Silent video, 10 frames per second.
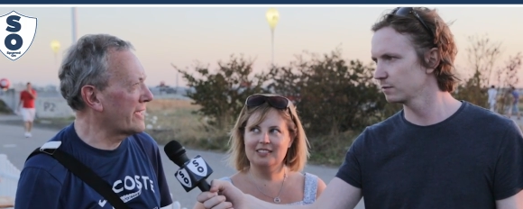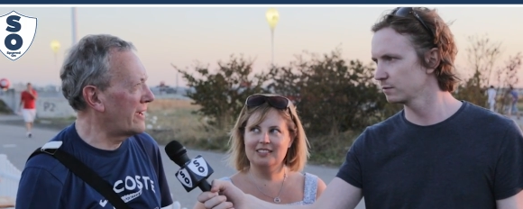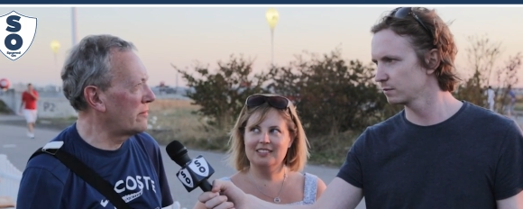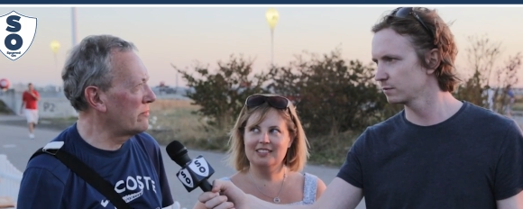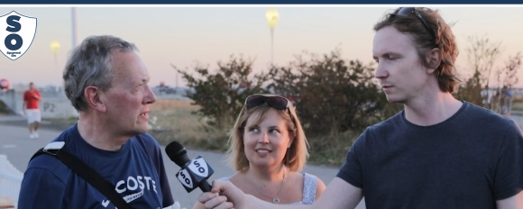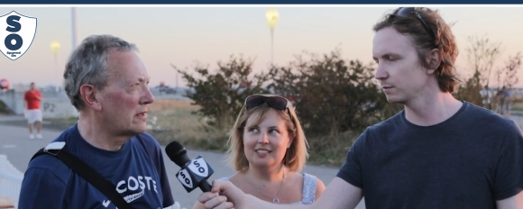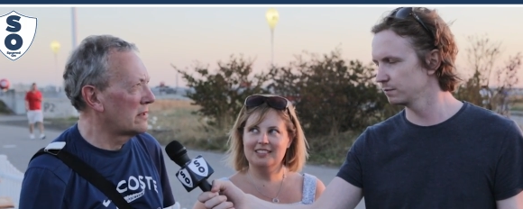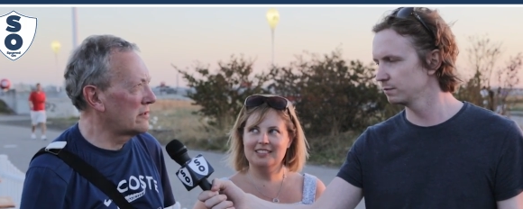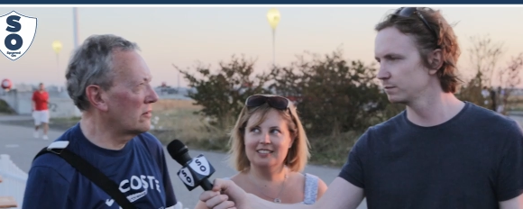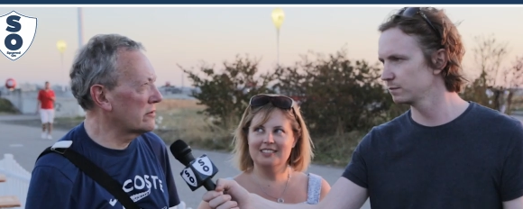Speaker 1: game.
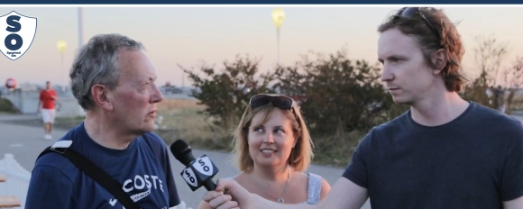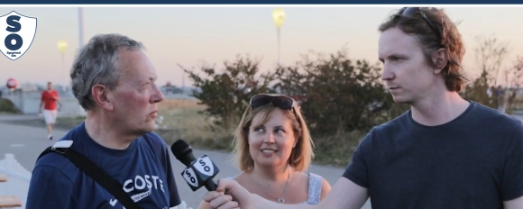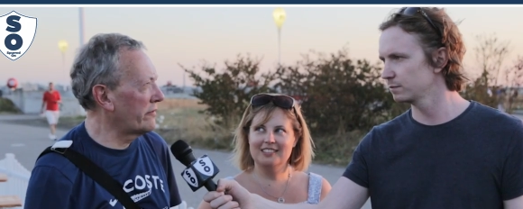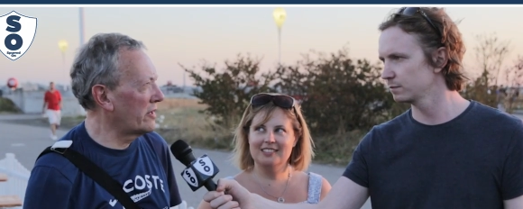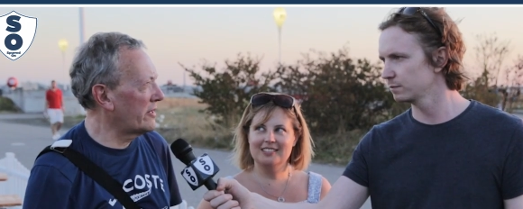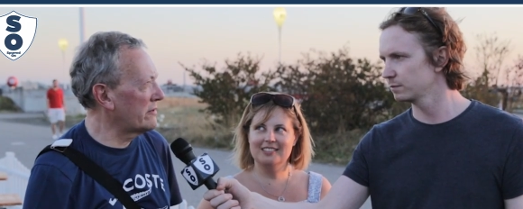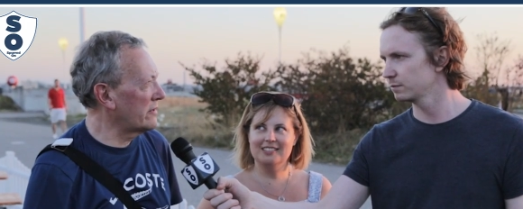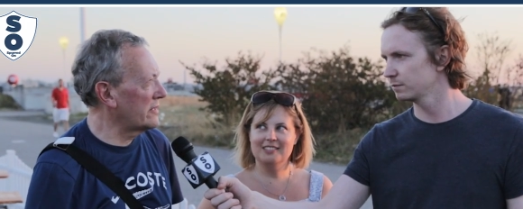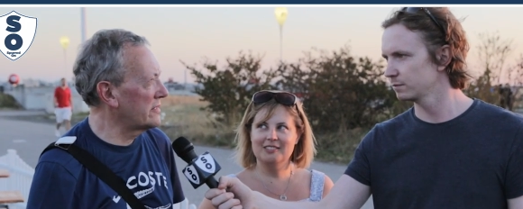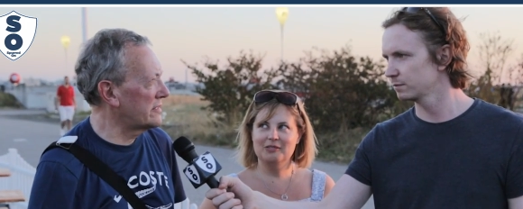Not not worry about
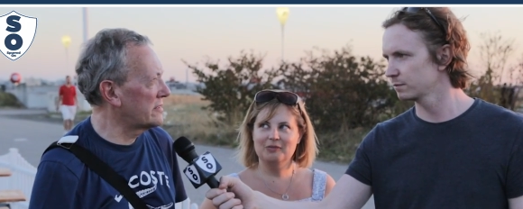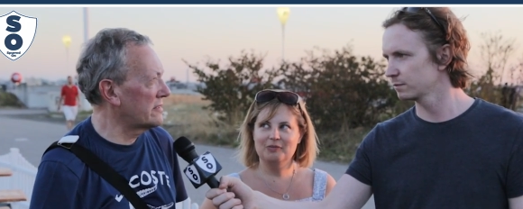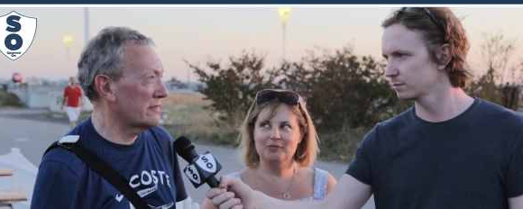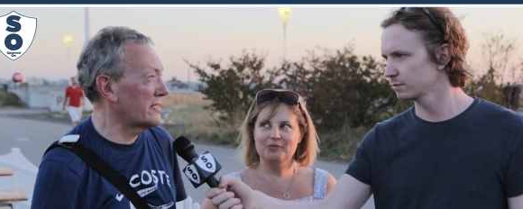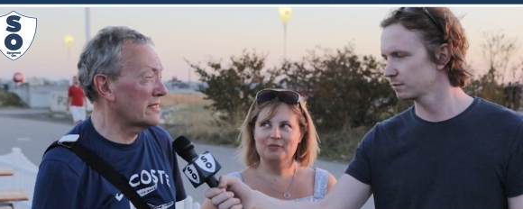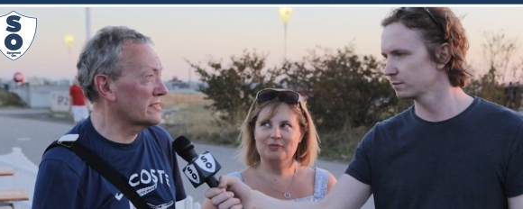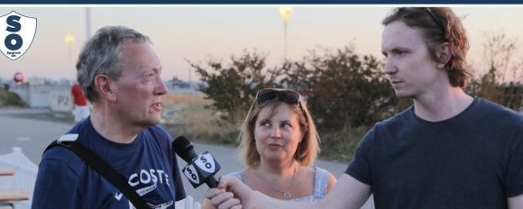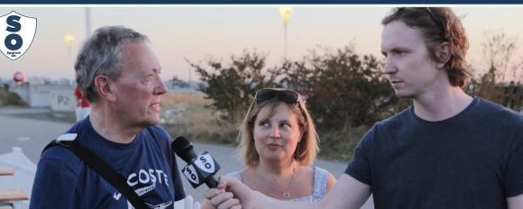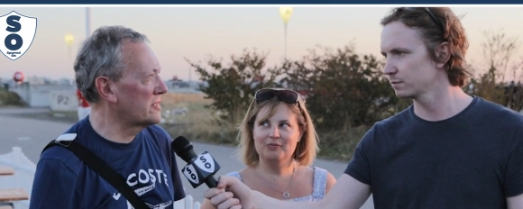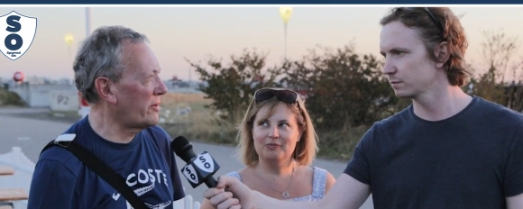United. That, that's
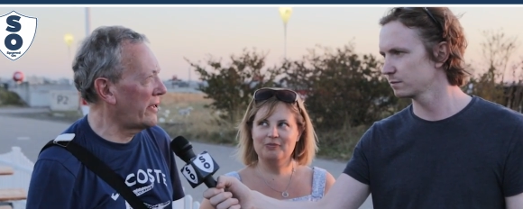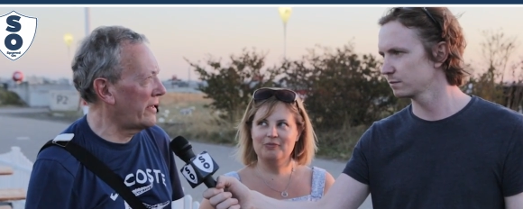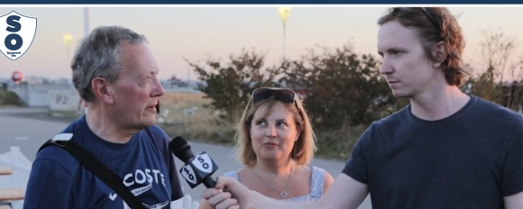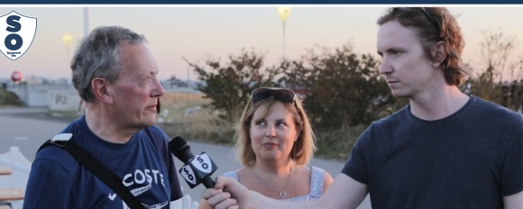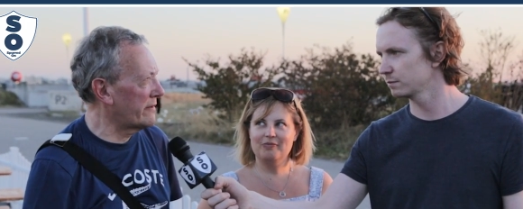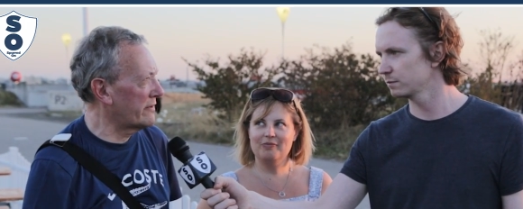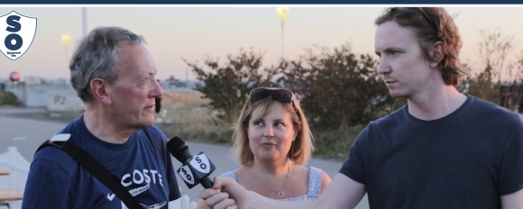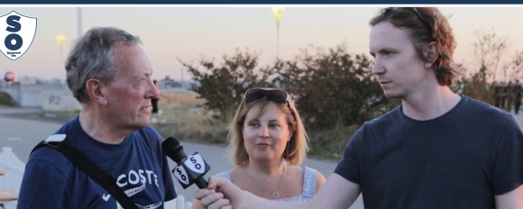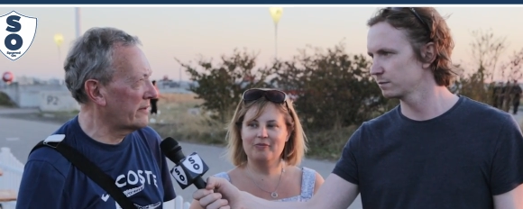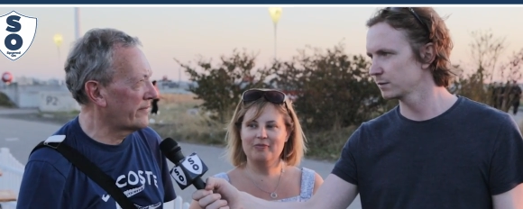the way to play it up there, I
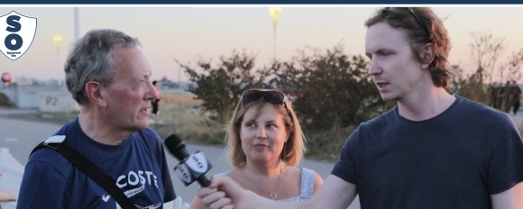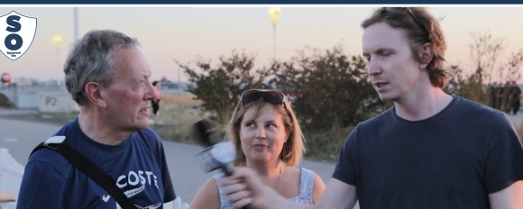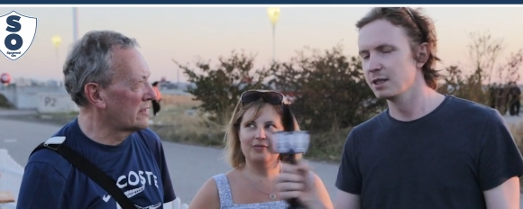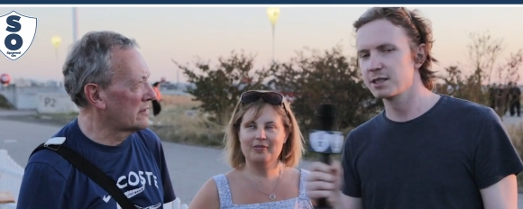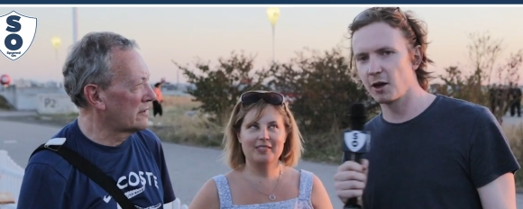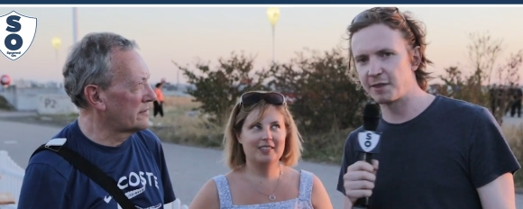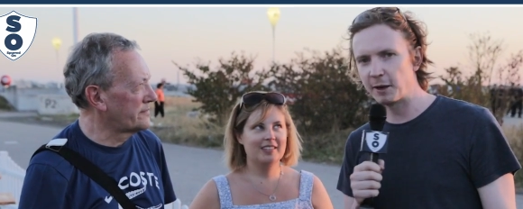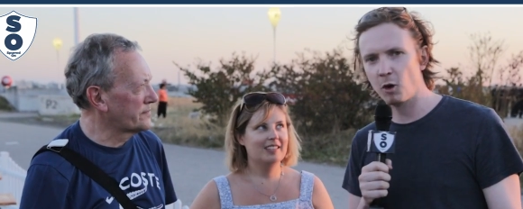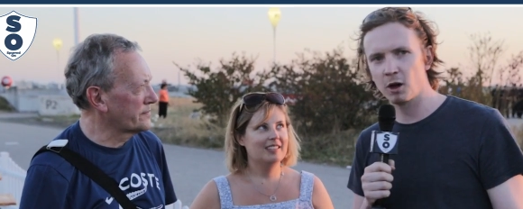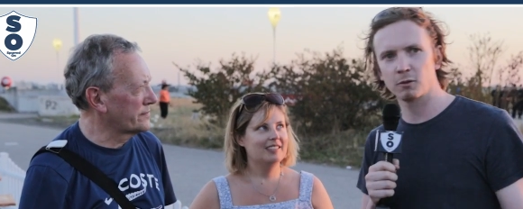think.
Speaker 2: So I
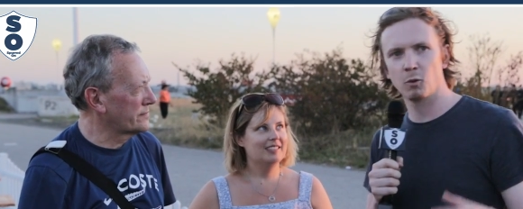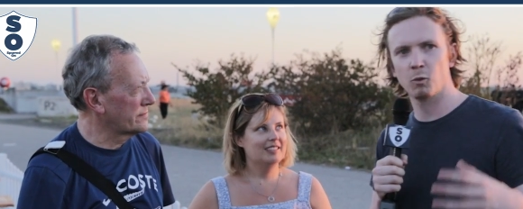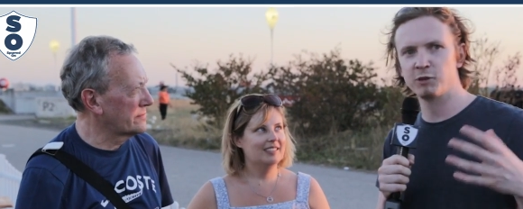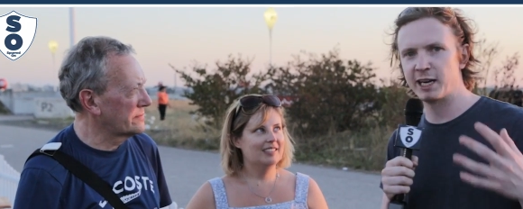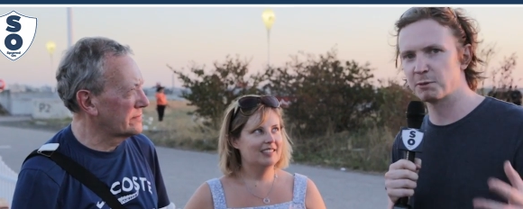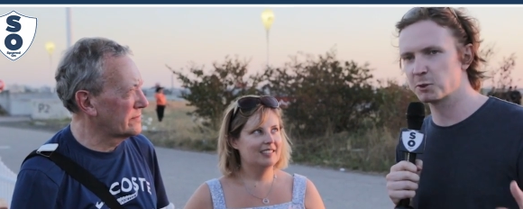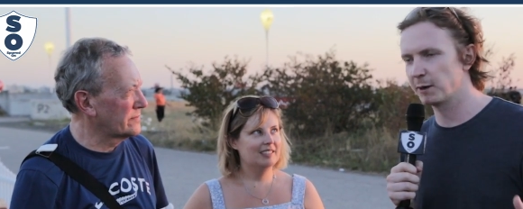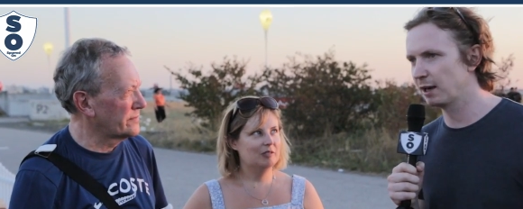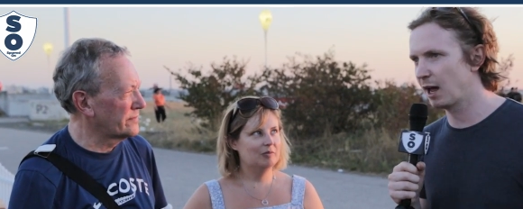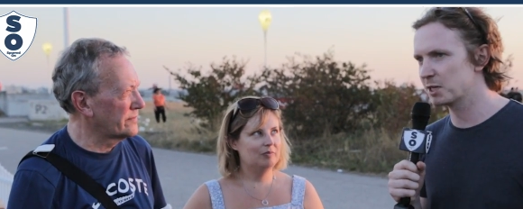think what, reading
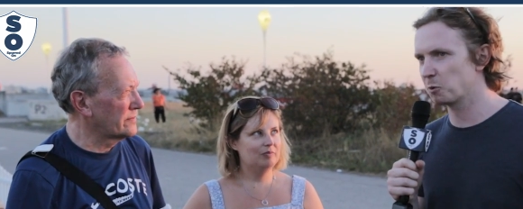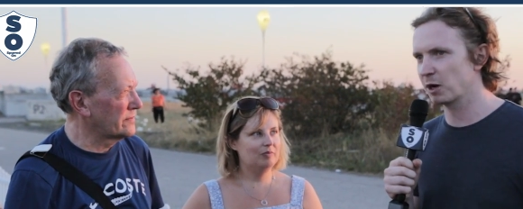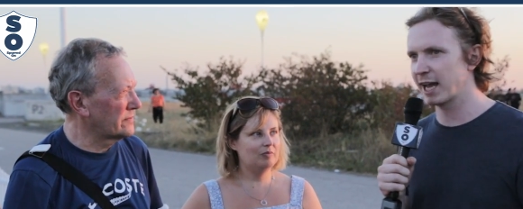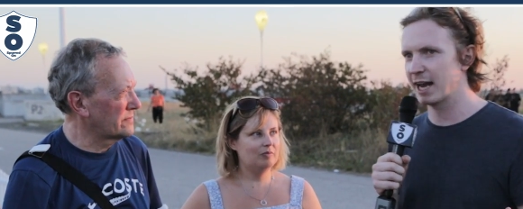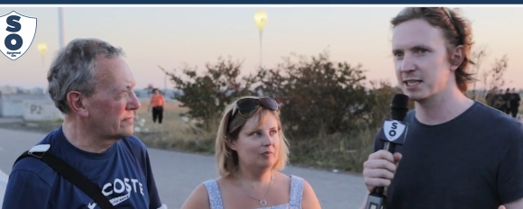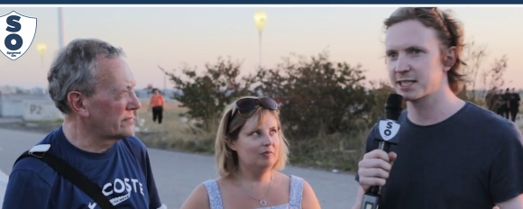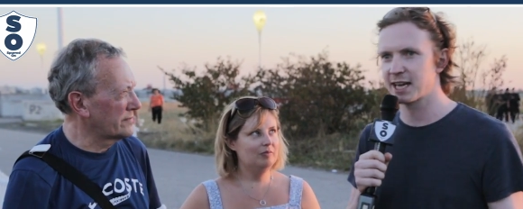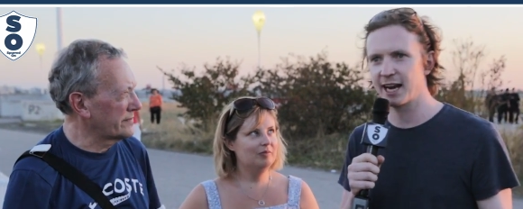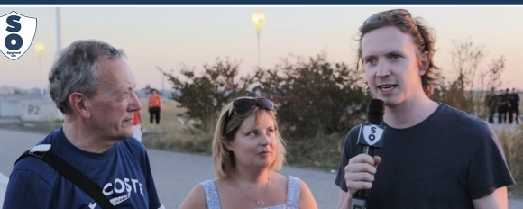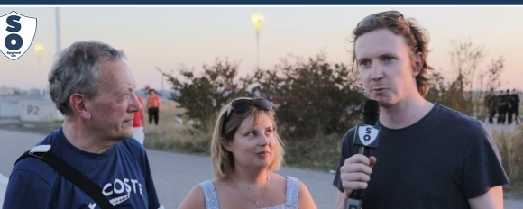between the lines, what Ken is
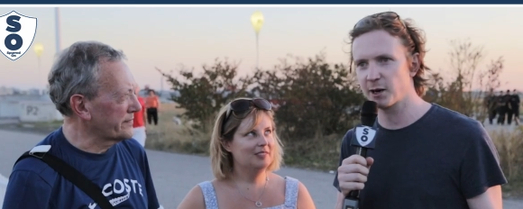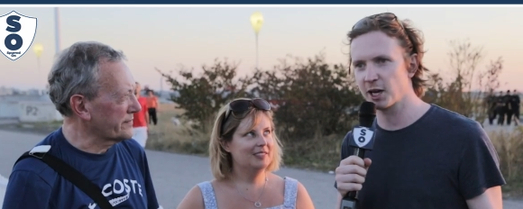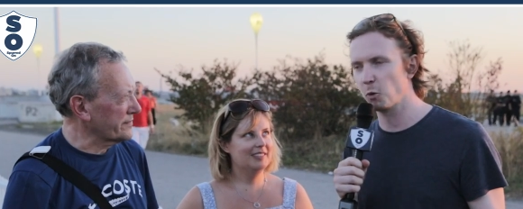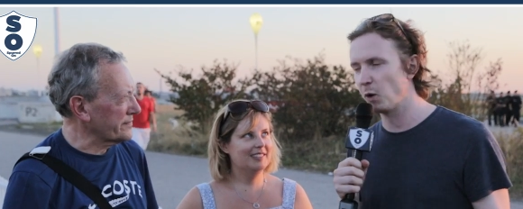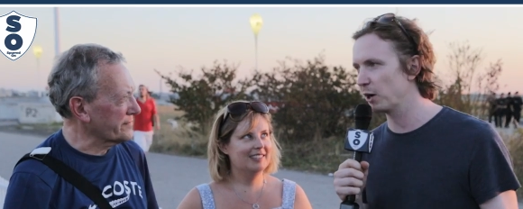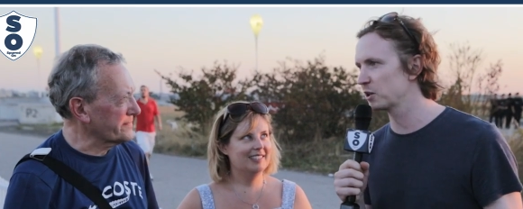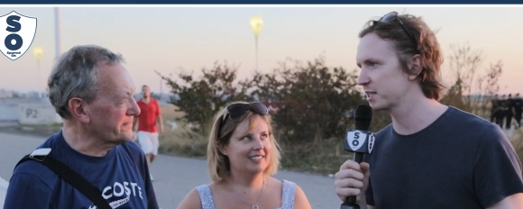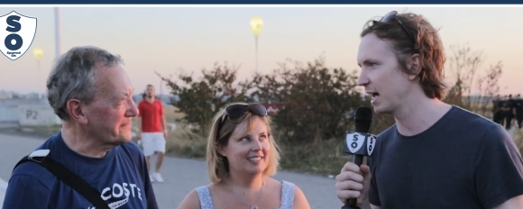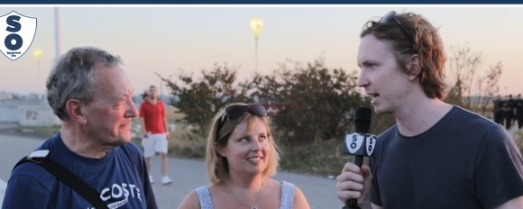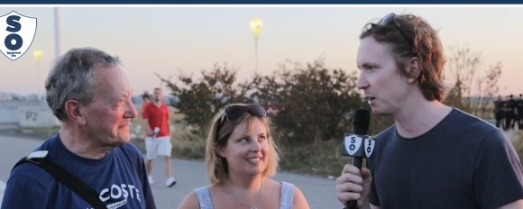saying is we're going to win on
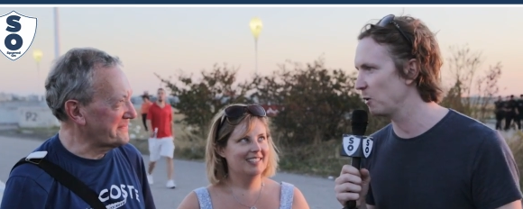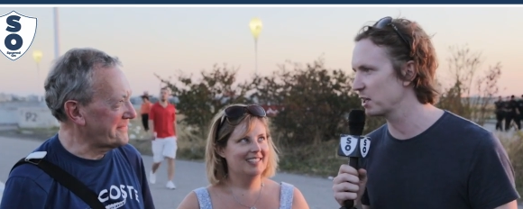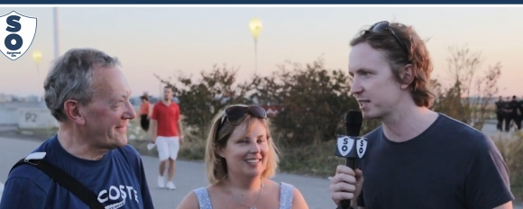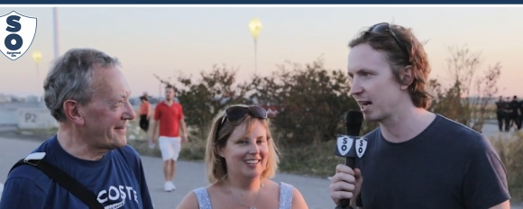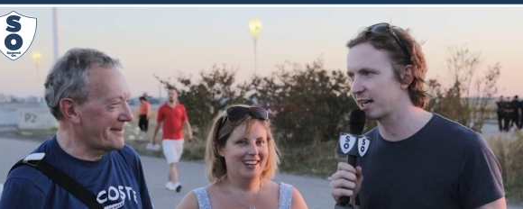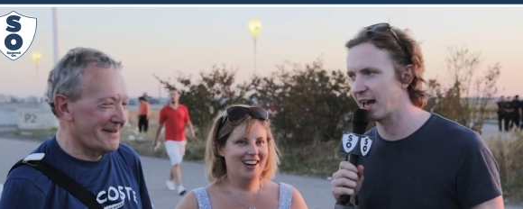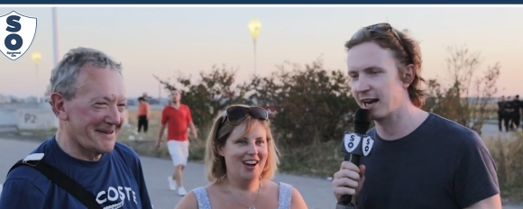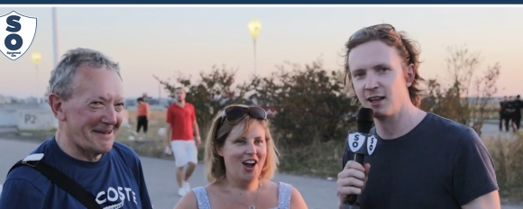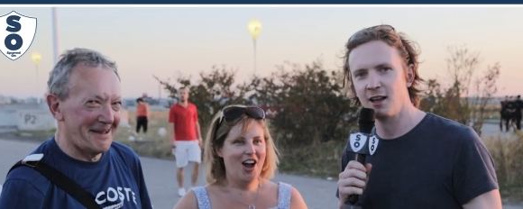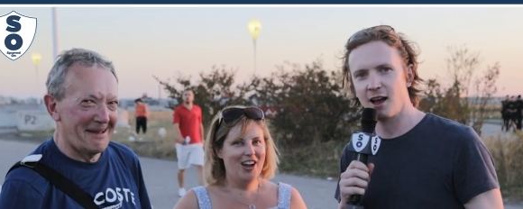Saturday. Well said,
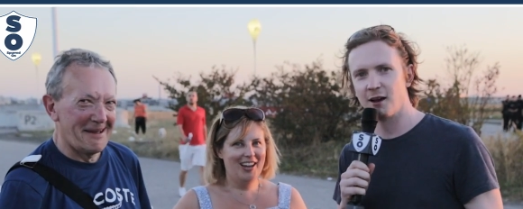Ken.